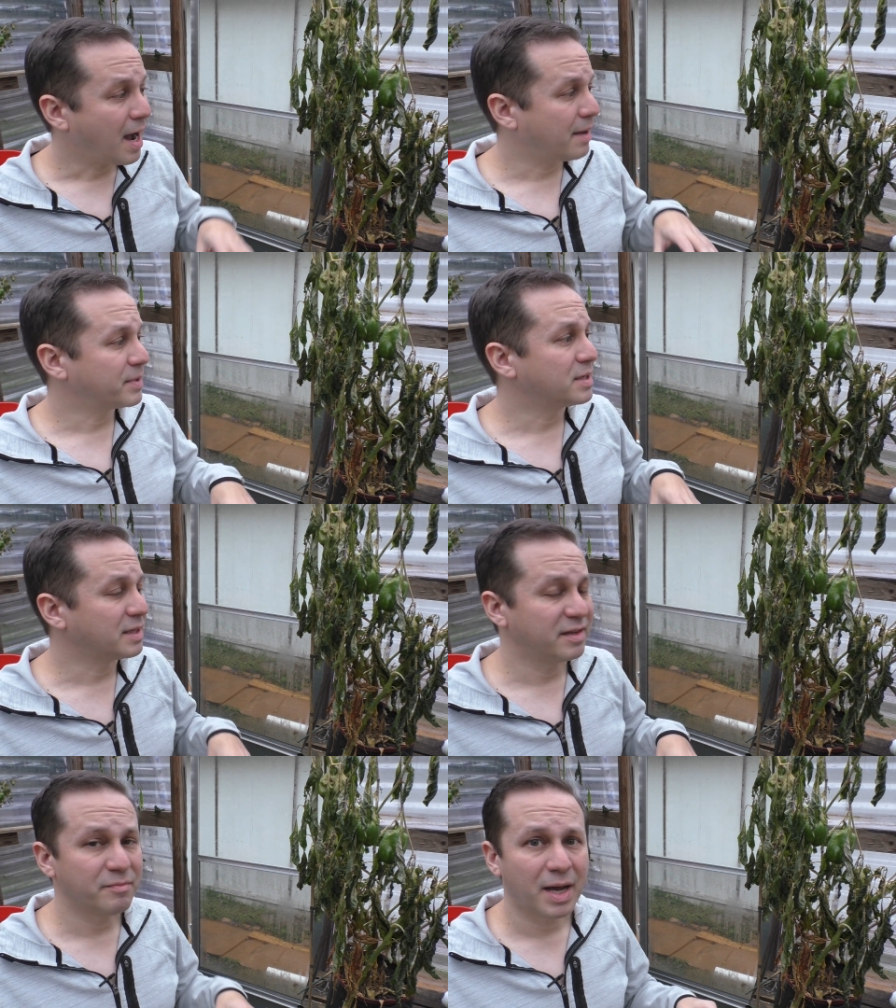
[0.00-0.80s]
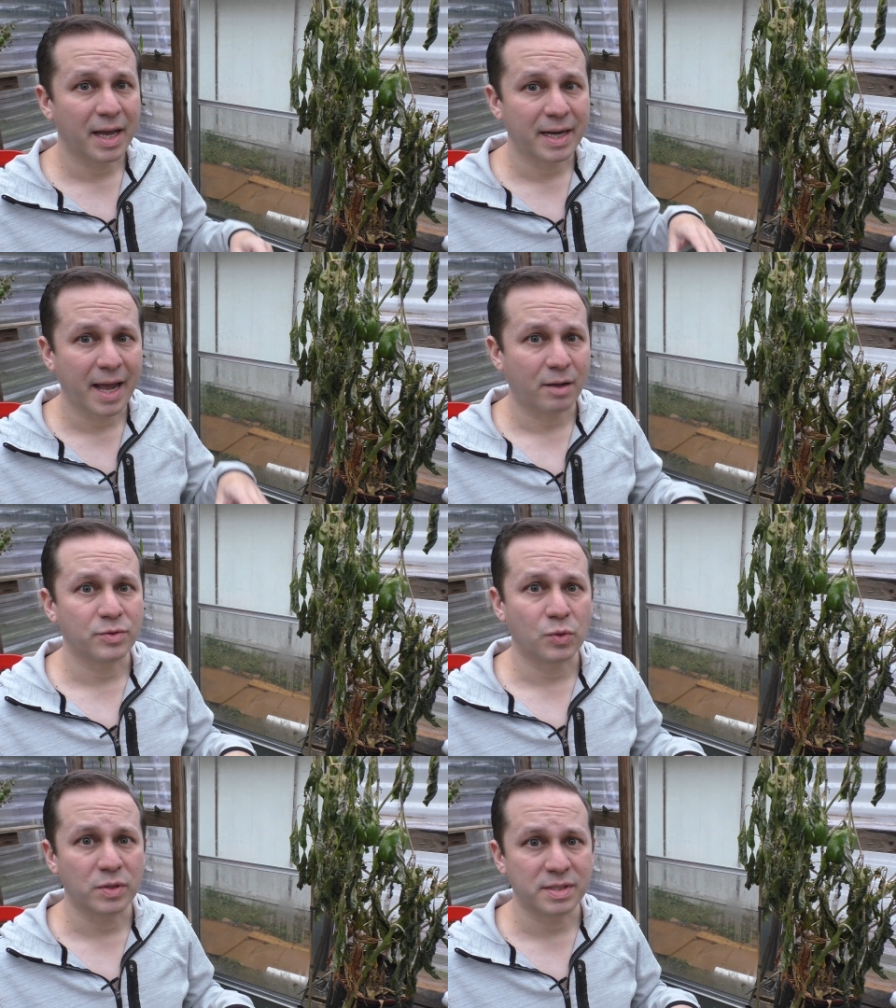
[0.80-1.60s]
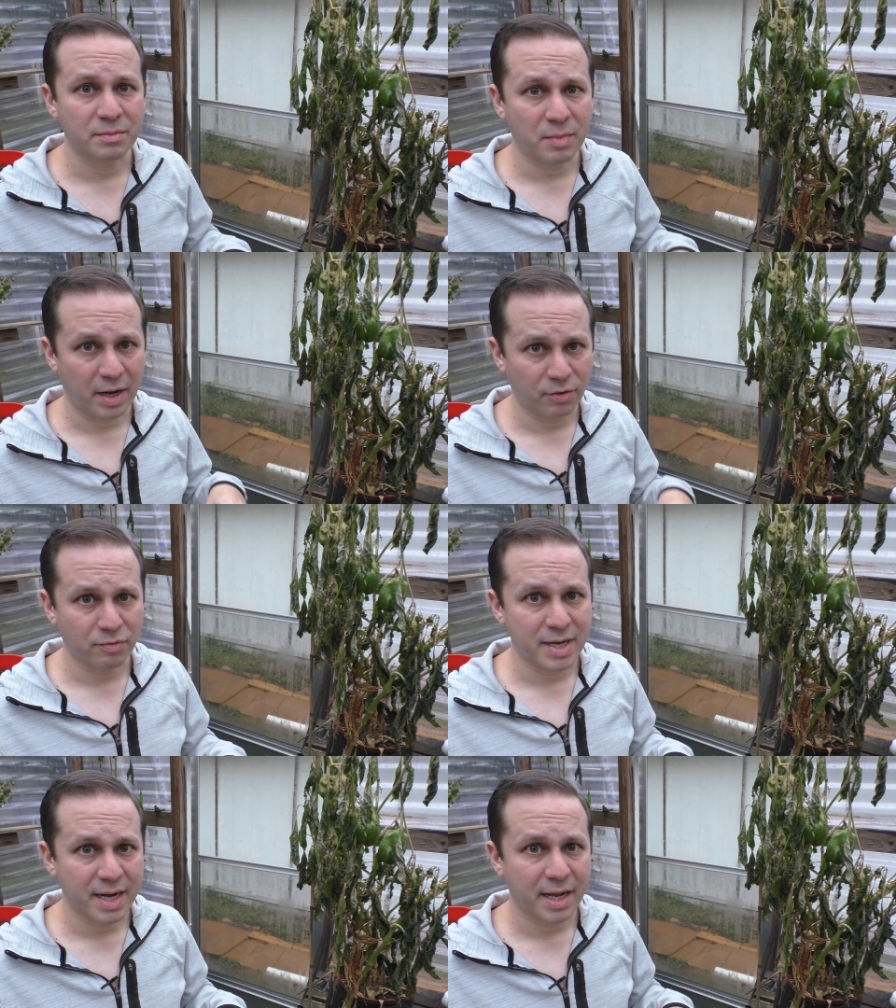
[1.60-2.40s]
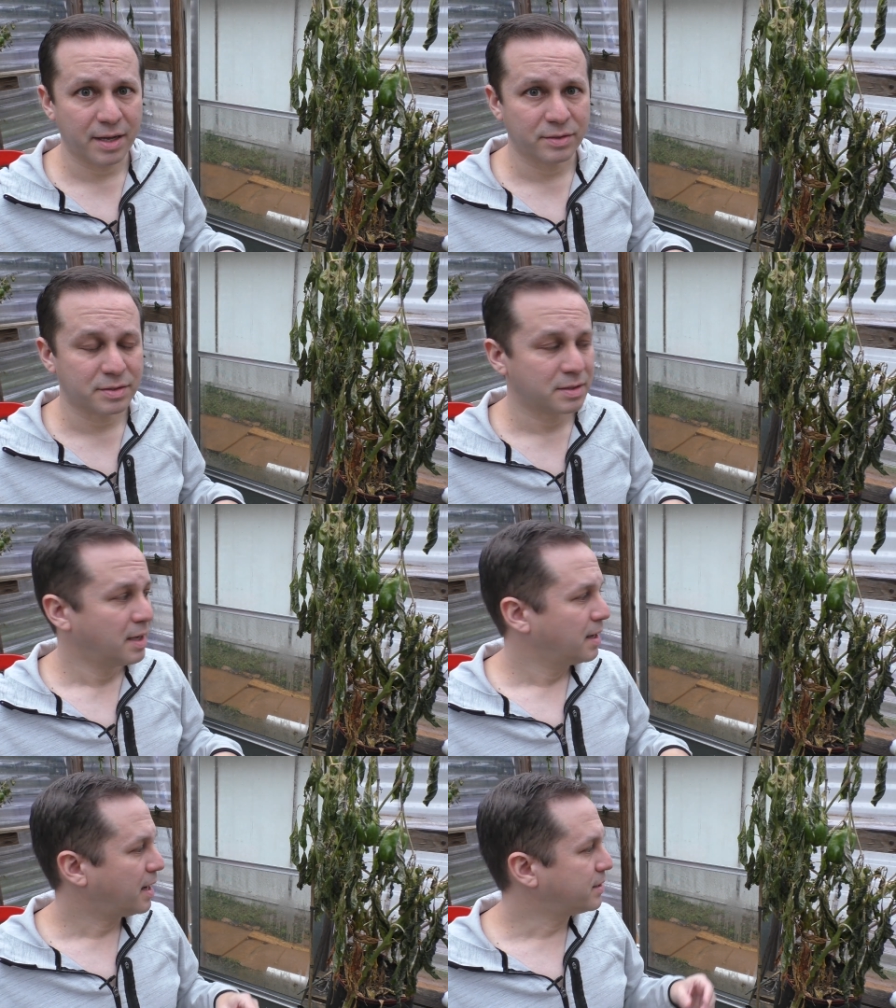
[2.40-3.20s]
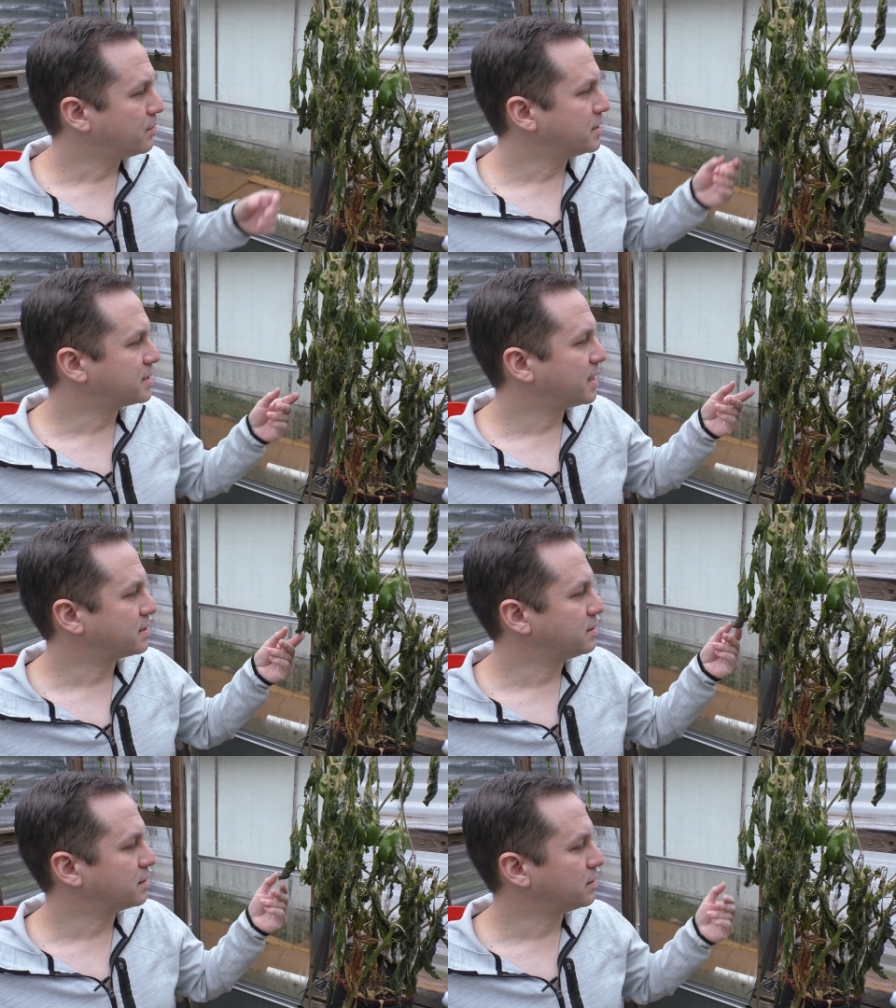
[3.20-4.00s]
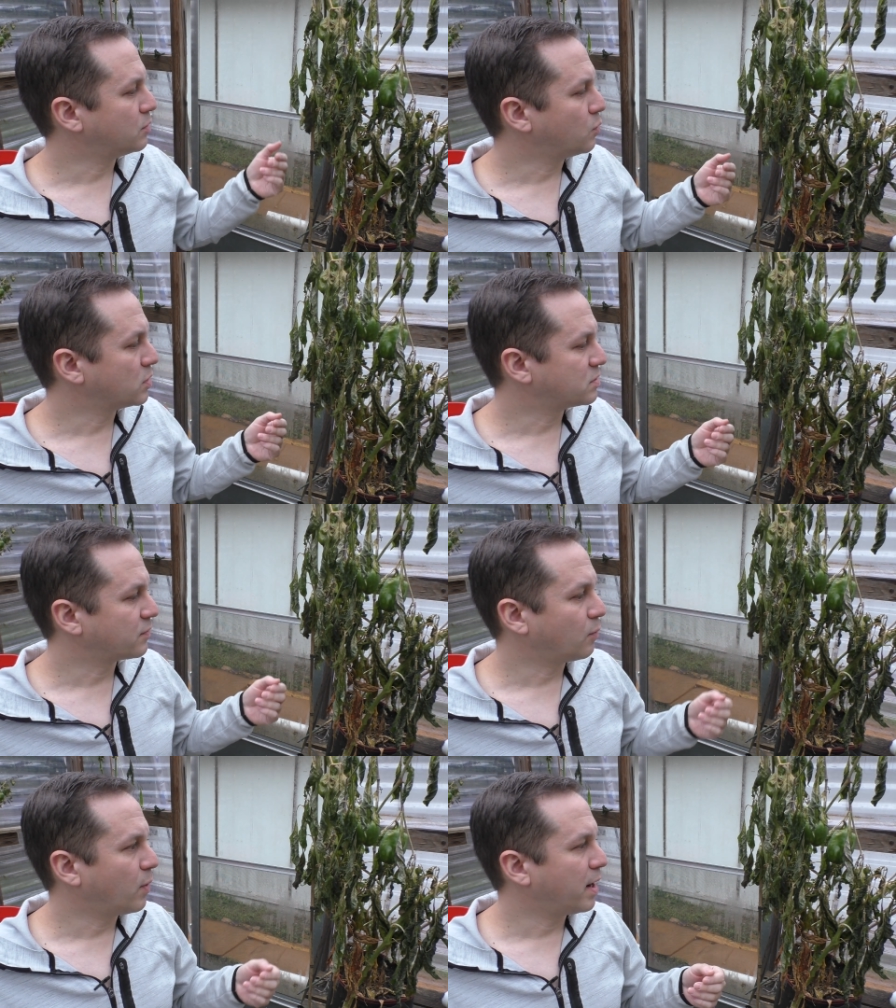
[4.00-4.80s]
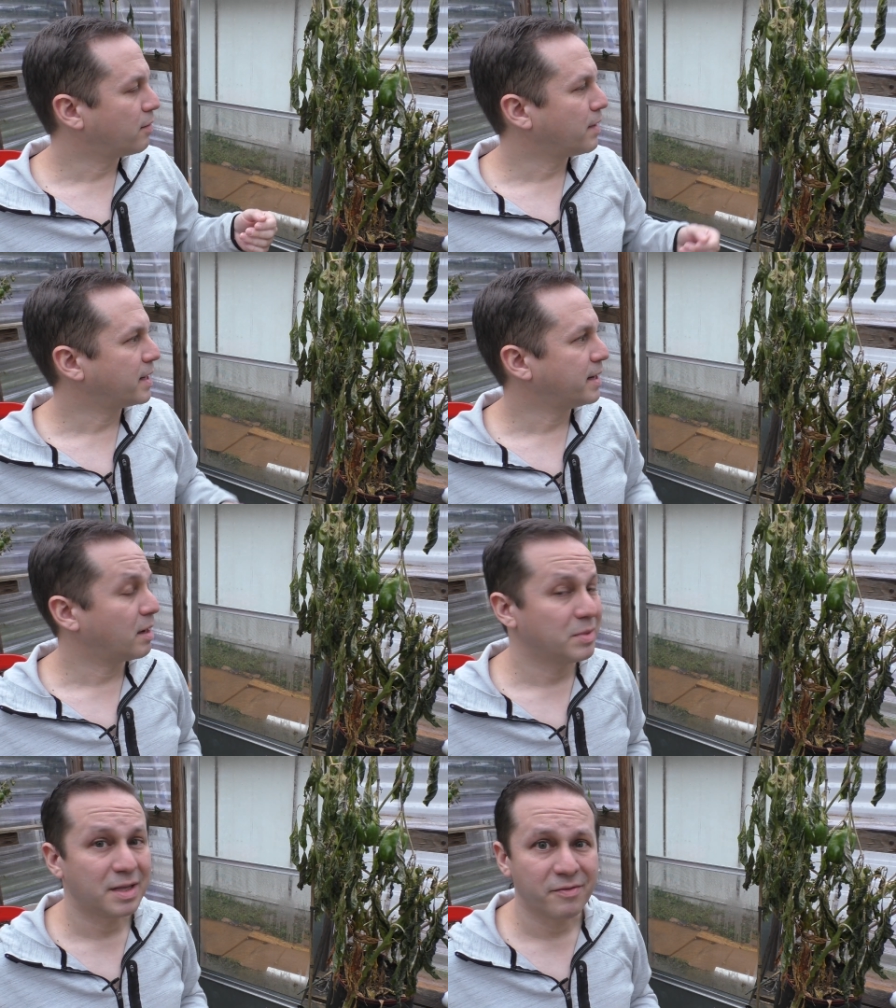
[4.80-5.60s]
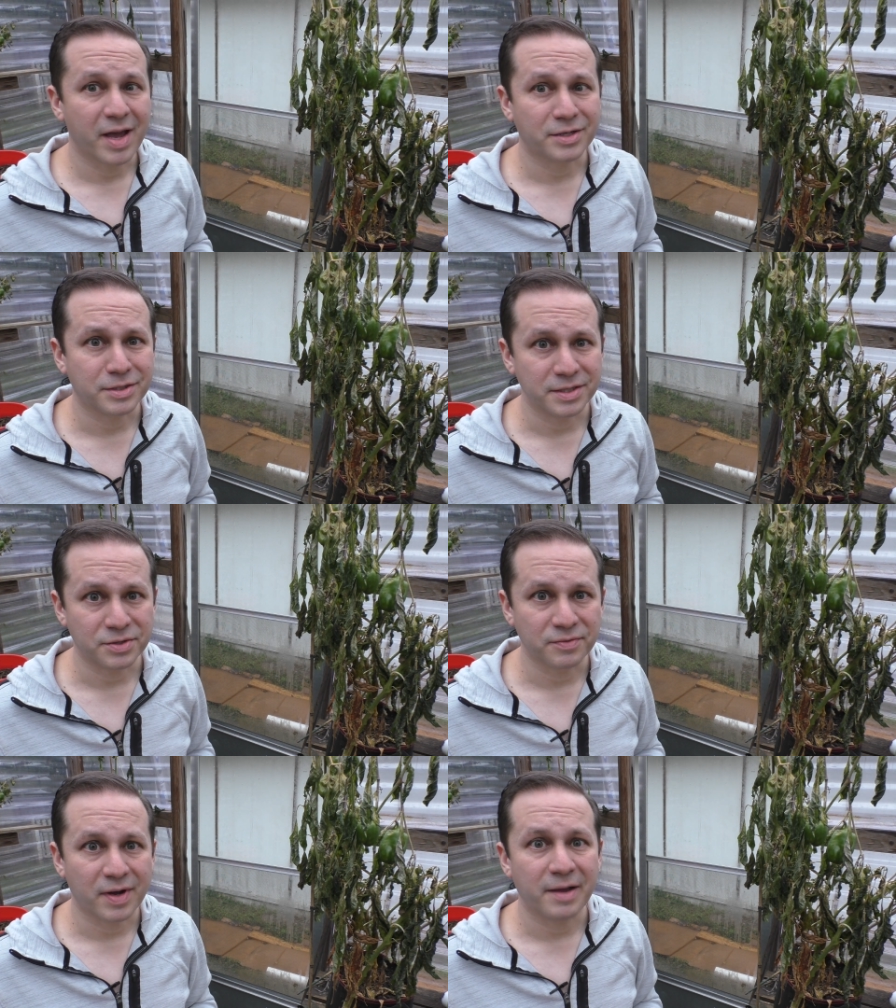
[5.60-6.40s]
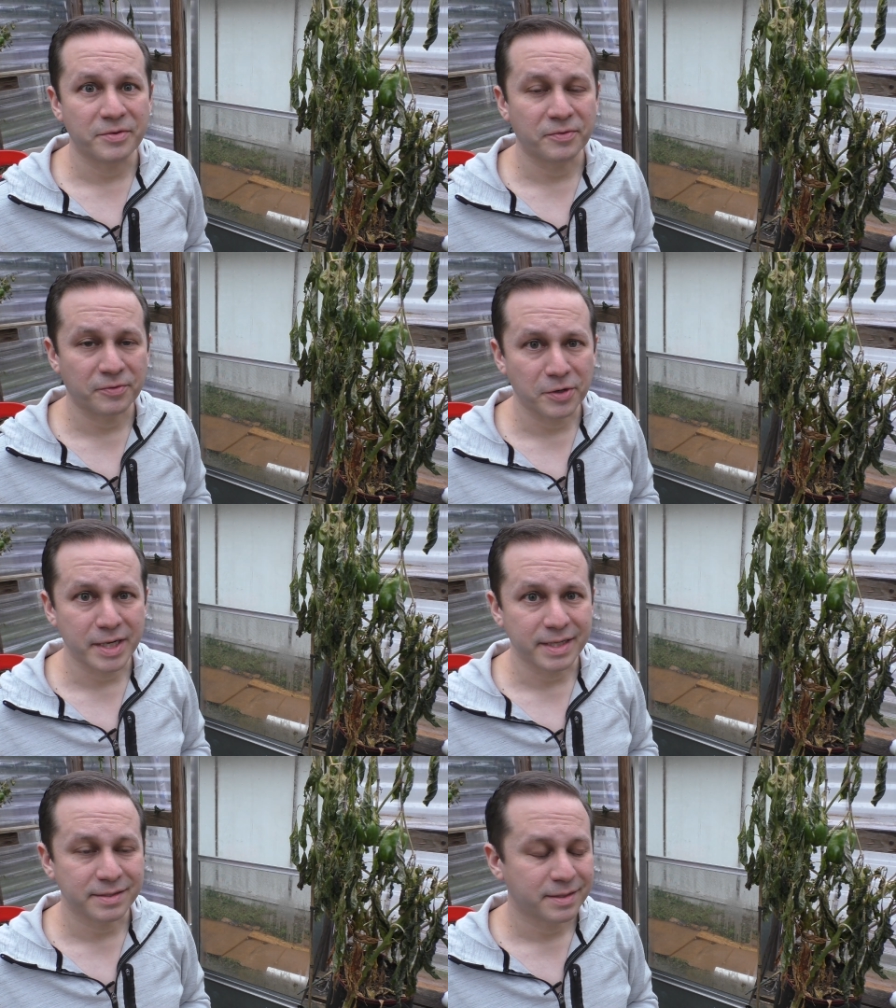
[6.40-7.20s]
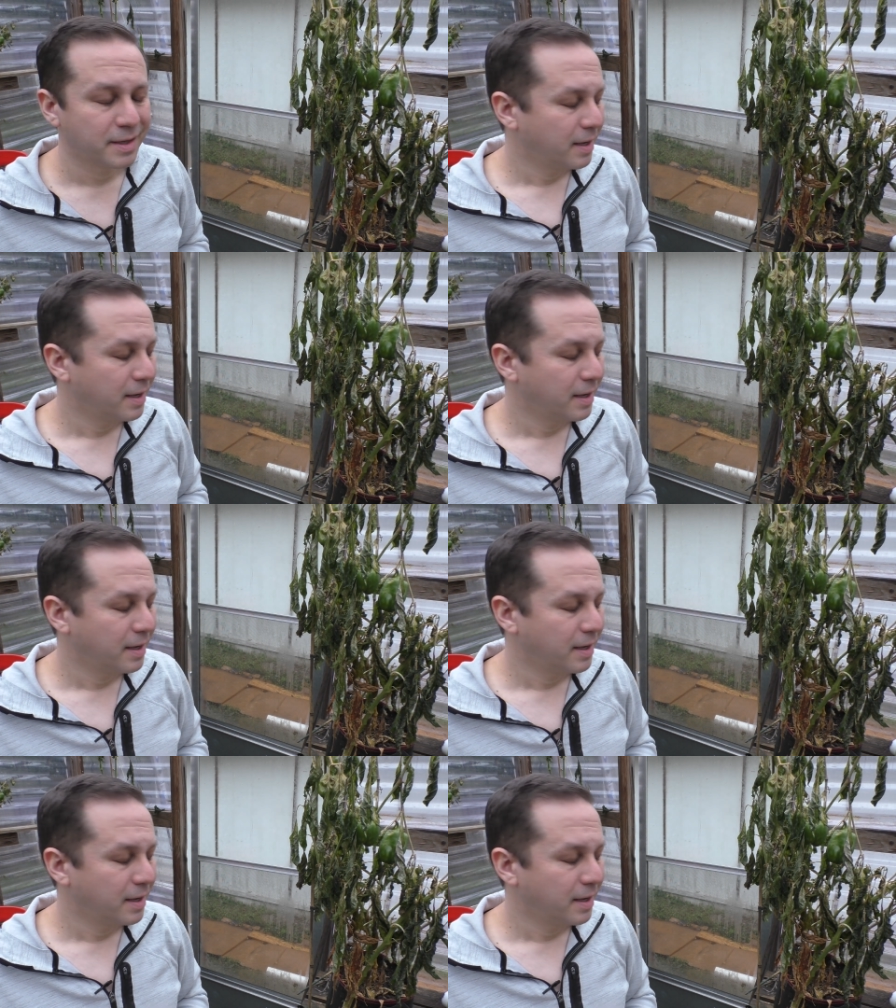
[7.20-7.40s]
I'm gonna leave mine outdoors in my greenhouse. I know these guys look a little worse for wear right now, but they've actually survived a freeze.